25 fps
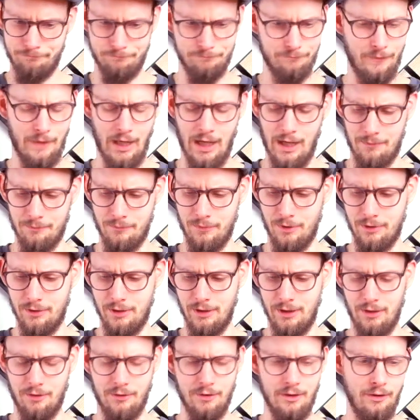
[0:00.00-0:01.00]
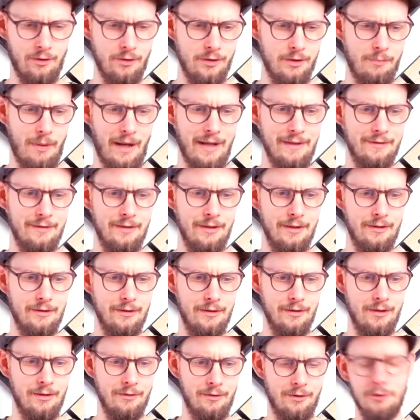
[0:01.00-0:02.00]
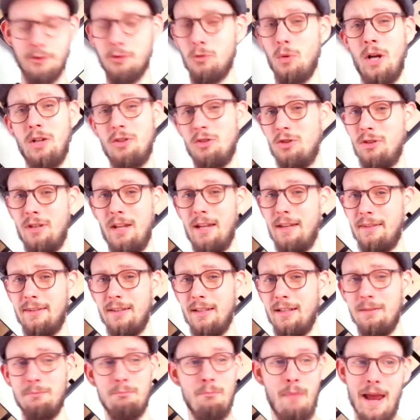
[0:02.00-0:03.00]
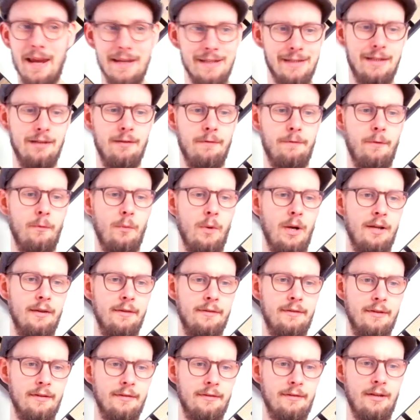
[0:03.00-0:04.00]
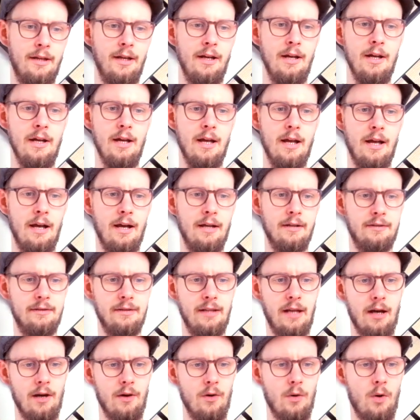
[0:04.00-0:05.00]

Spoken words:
yeah, on the basic construction, these are the main differences. And now